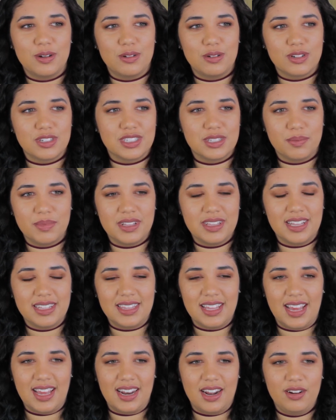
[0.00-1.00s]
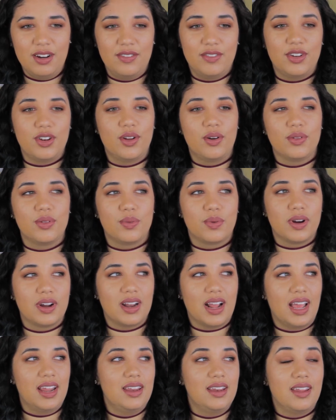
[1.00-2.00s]
or something like that. I don't even know the
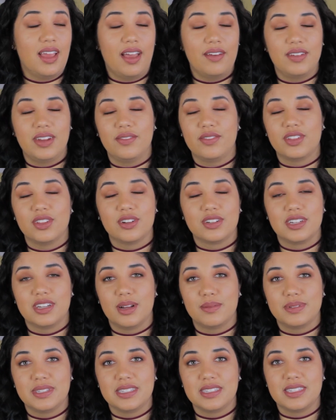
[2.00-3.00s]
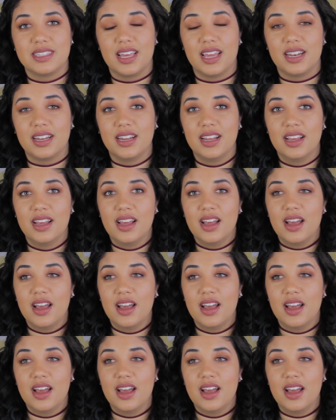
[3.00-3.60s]
word. I haven't even looked it up since then.